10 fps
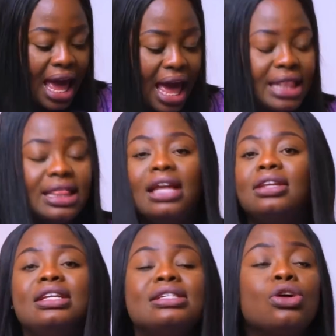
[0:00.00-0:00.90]
And
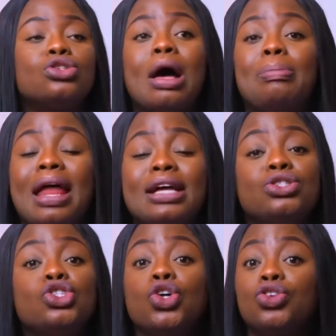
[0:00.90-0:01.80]
then this also applies
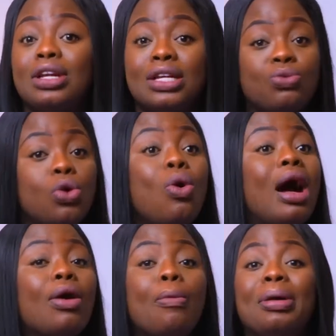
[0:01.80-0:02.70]
to children as well who
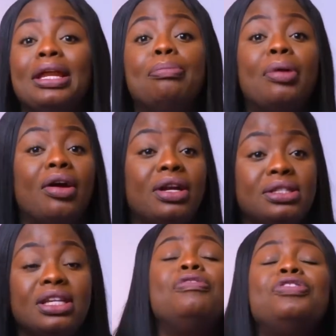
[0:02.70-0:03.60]
are accompanying
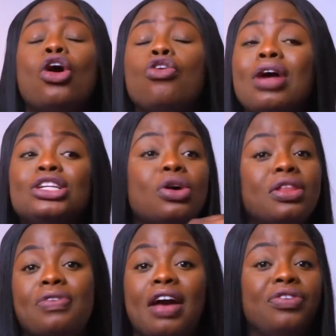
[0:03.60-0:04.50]
parents. If they're already on the
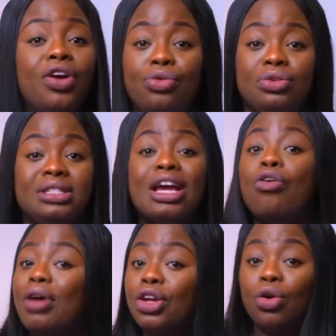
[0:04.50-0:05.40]
5-year route, they're
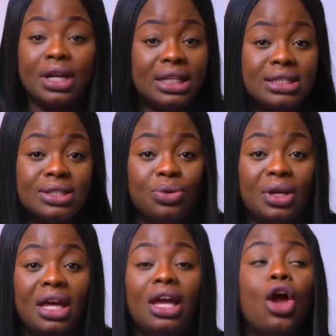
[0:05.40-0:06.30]
already on it,
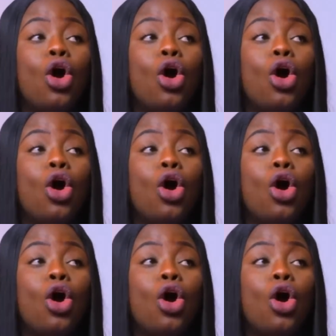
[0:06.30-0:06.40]
okay?